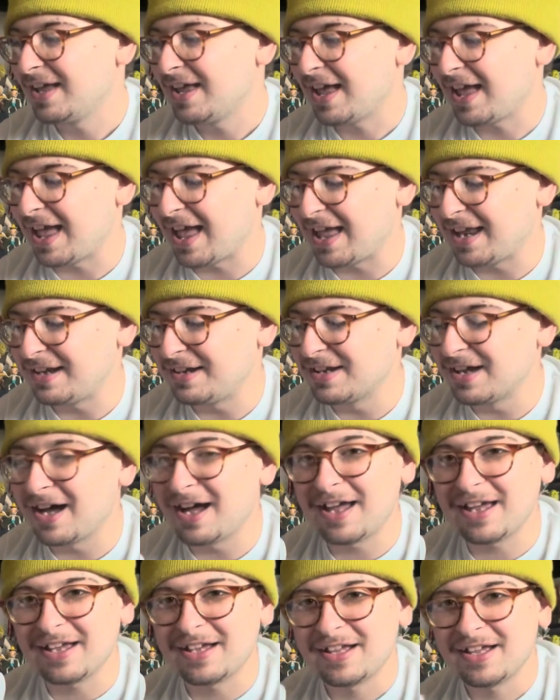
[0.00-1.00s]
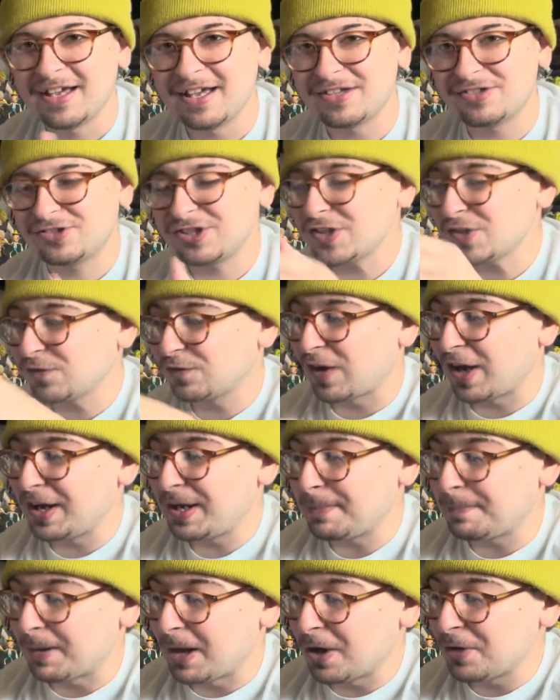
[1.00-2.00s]
And, it's just fun
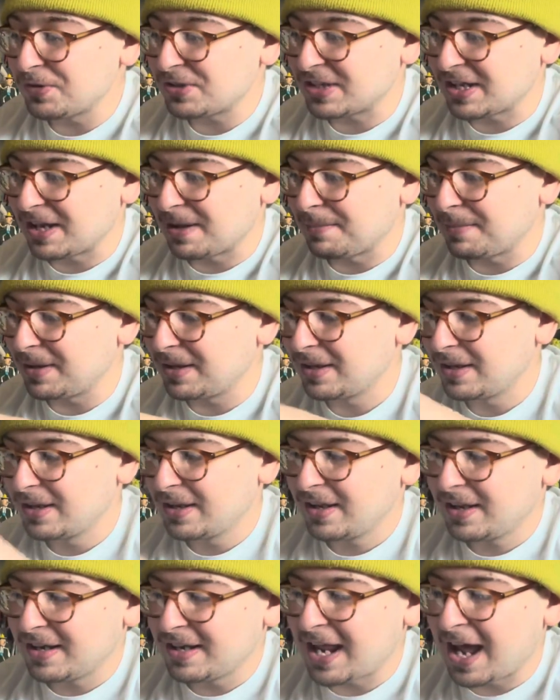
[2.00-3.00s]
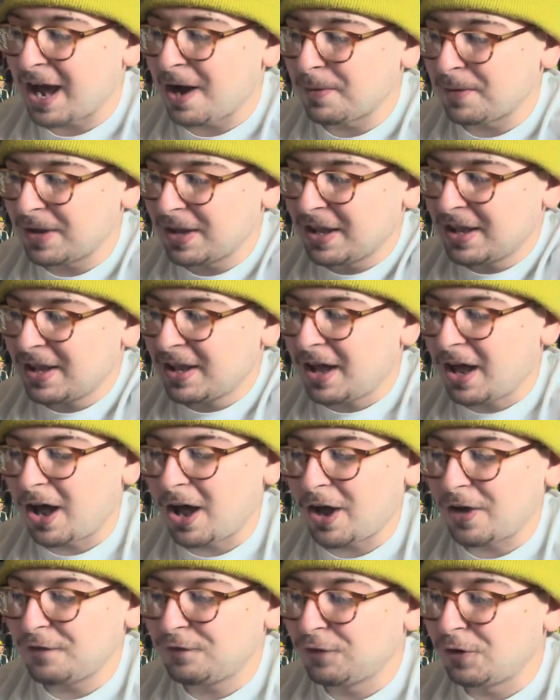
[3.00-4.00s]
to pose him. Now,
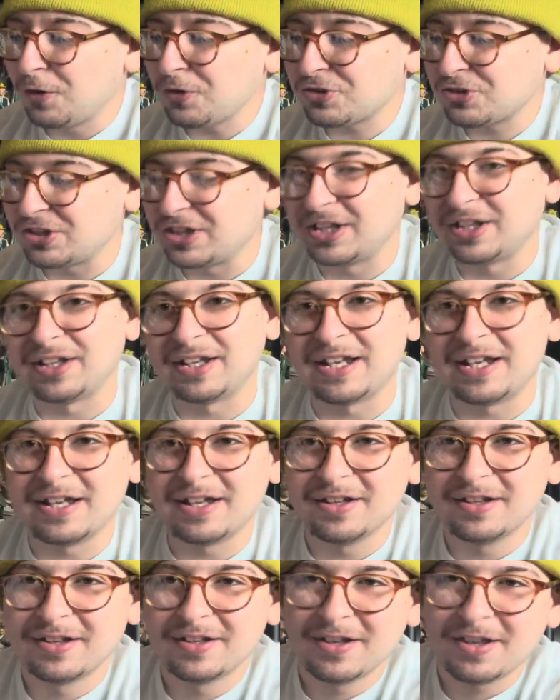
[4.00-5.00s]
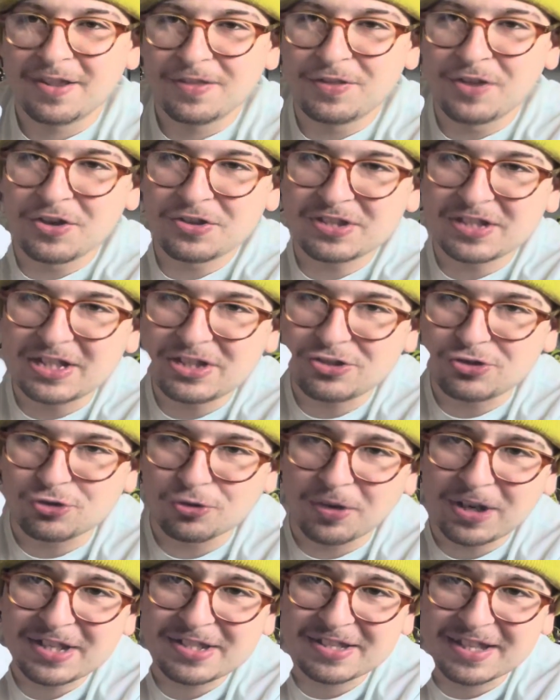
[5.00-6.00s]
unfortunately, there's these
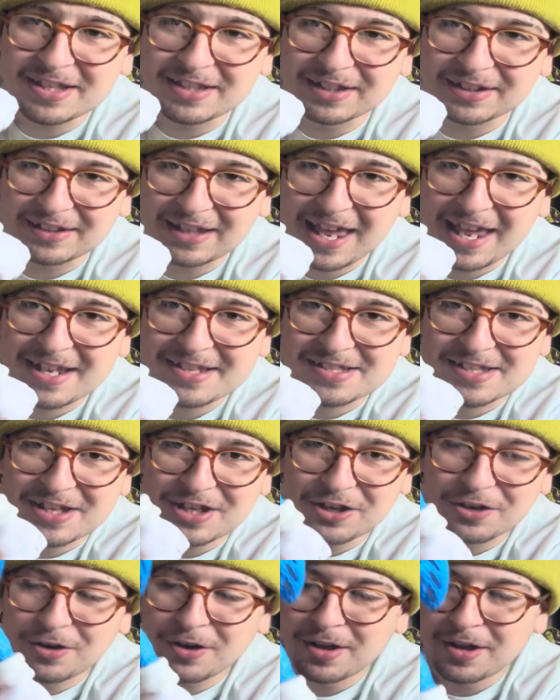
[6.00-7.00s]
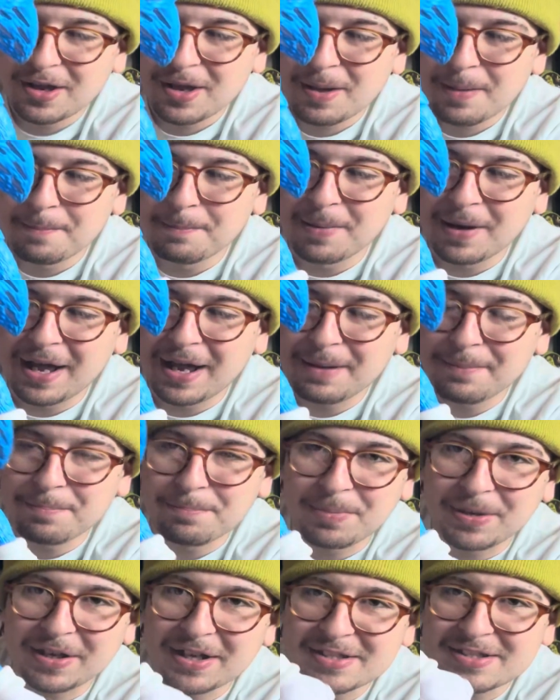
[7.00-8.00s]
joints in the legs here, but
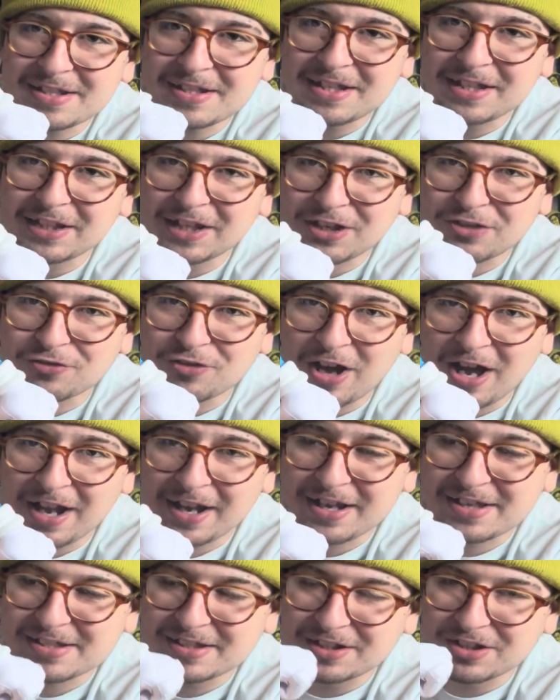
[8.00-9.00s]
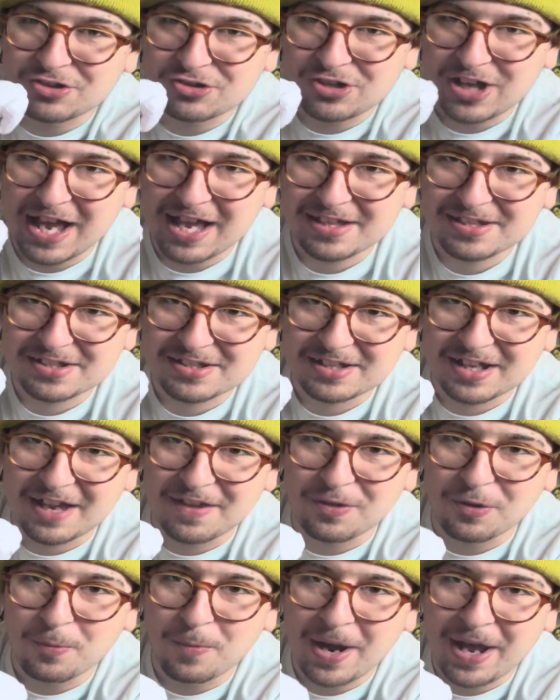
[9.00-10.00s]
because of the electronics in the chest
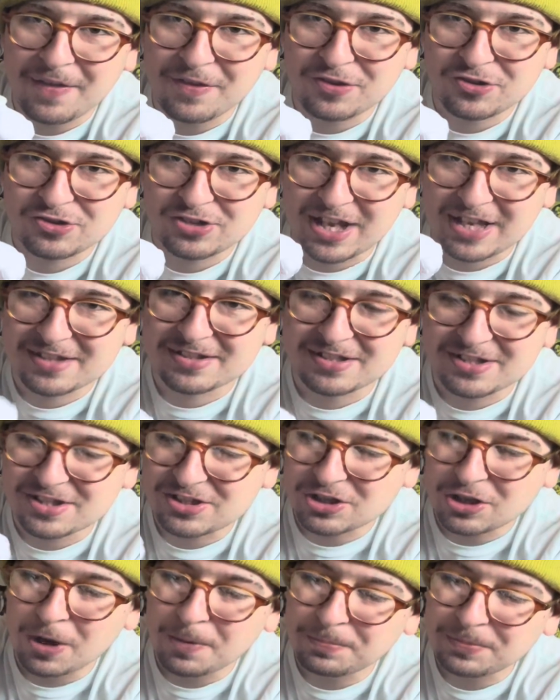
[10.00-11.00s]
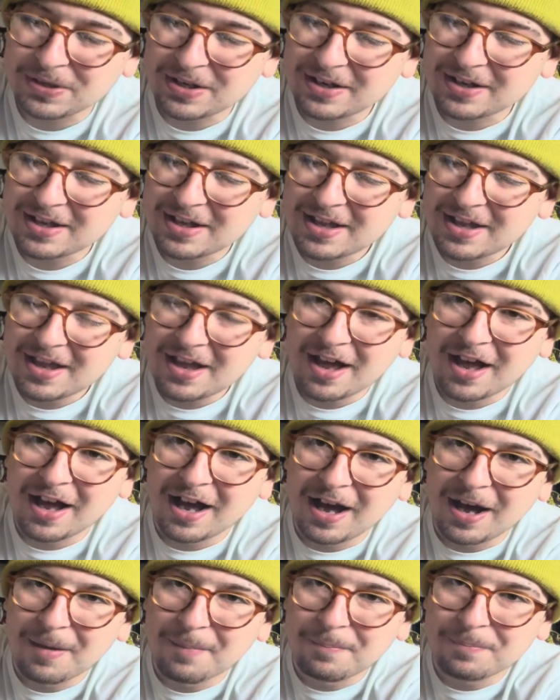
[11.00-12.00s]
and the way the chest is sculpted,
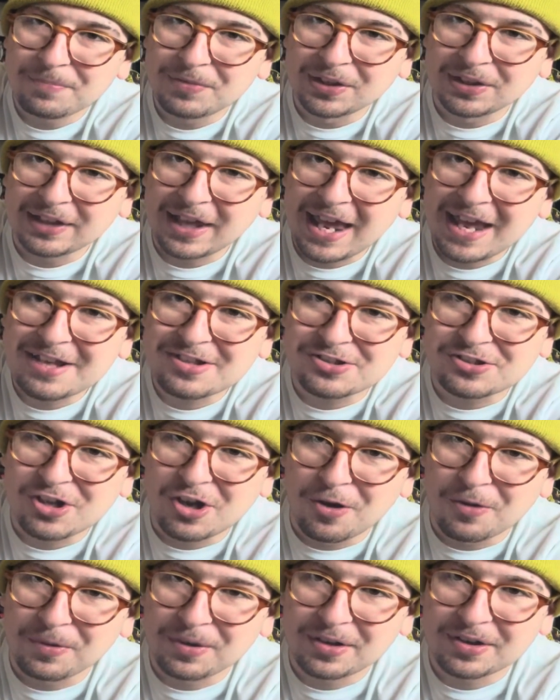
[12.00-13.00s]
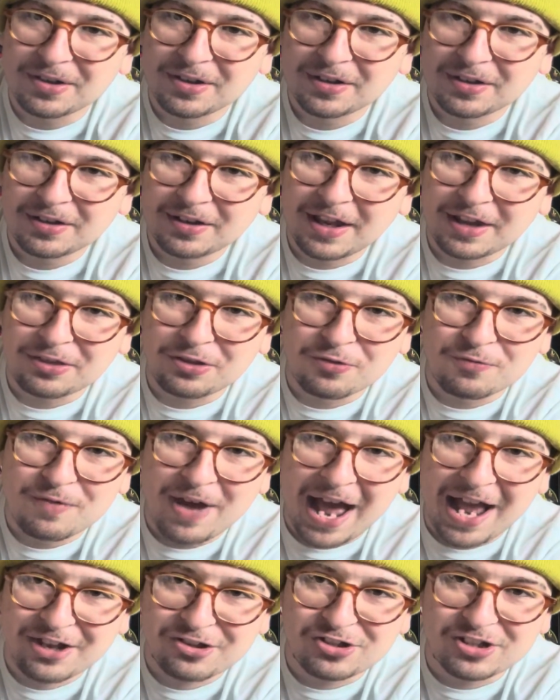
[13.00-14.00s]
the legs don't, like, the
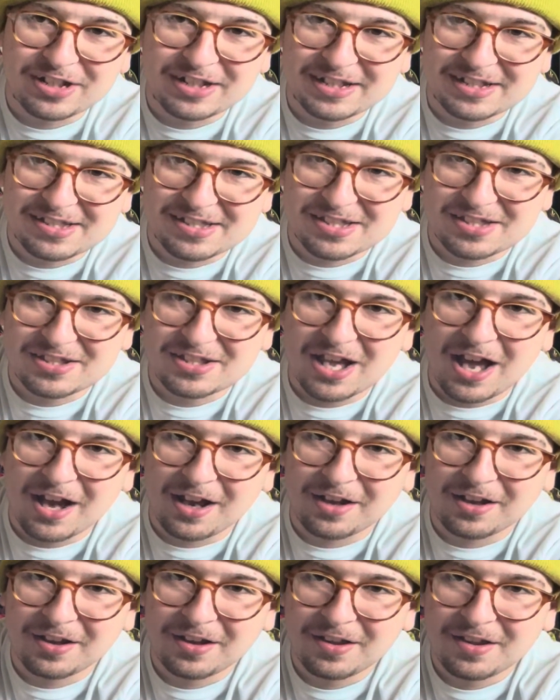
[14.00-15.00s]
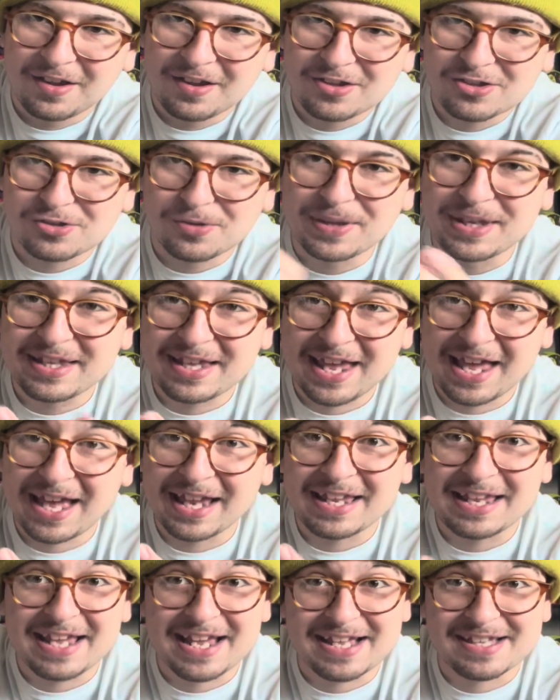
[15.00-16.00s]
ratchet gets stuck. So he
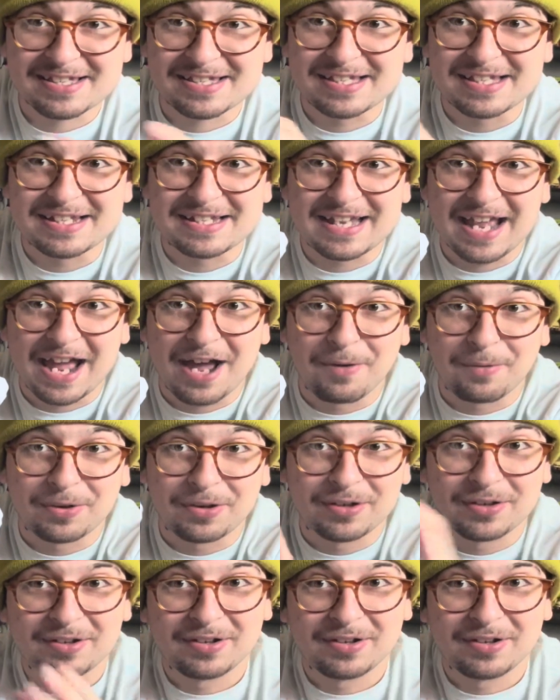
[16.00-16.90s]
can't sit down.